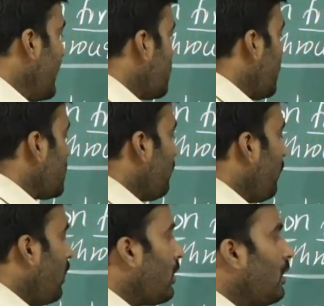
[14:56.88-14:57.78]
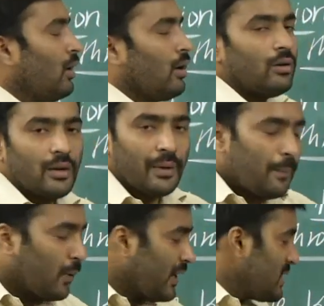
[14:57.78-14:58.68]
The expression for
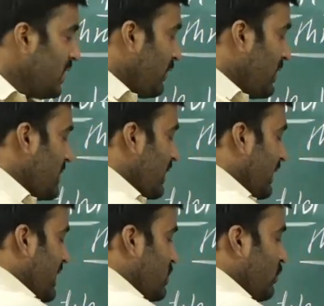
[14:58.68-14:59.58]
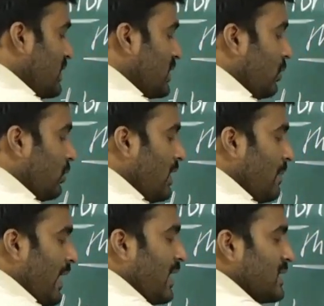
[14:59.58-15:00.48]
Terminal potential difference is written as V is equal to
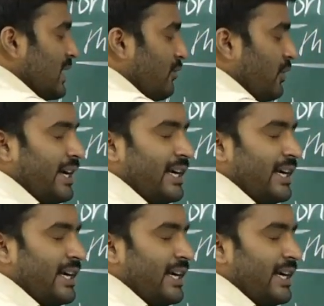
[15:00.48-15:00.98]
E minus of I